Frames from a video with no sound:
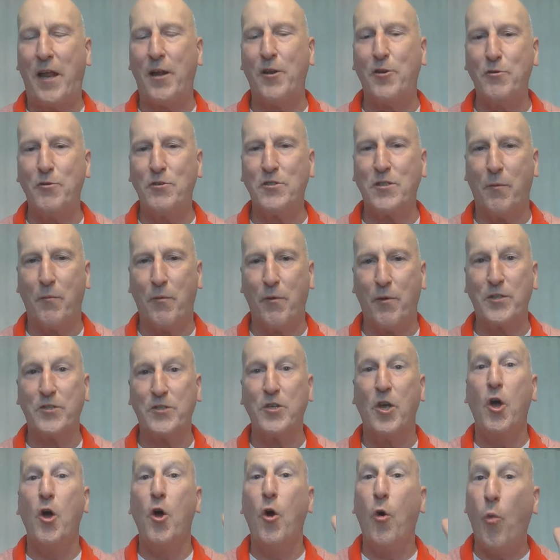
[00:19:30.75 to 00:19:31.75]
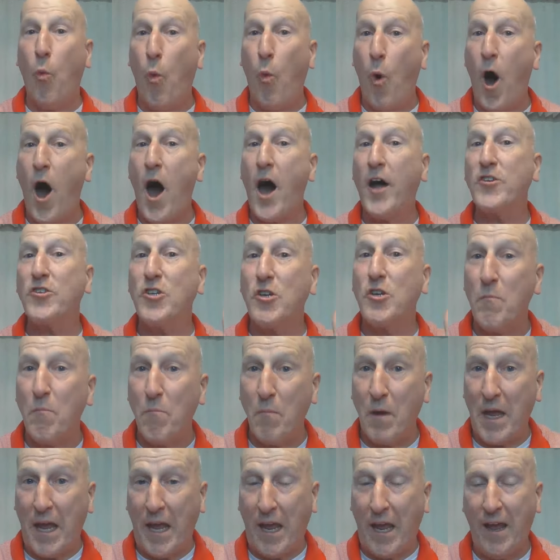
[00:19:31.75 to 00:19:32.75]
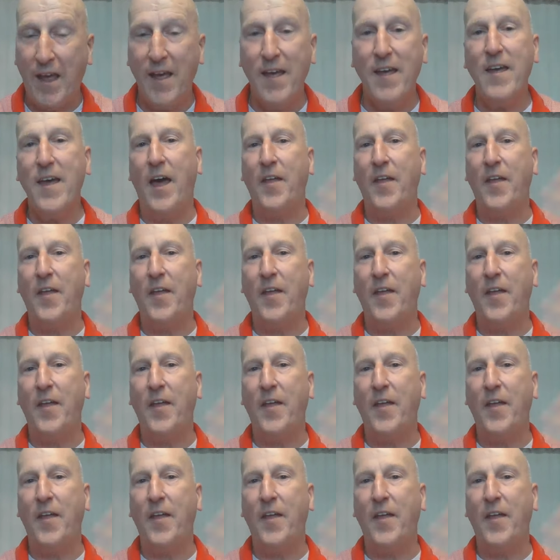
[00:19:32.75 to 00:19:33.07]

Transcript: to do something was, watch me.